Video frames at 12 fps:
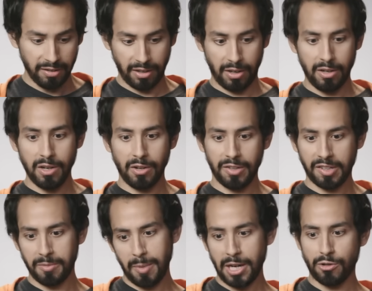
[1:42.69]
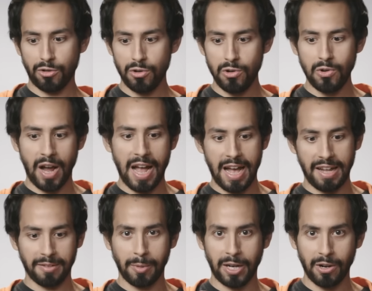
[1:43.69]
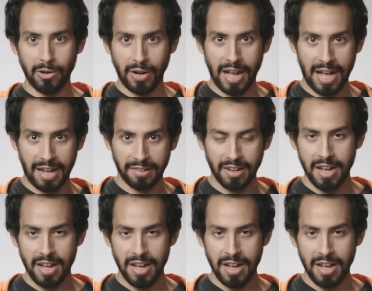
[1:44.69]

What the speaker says: it's like, oh, this is my true hands, my code hands.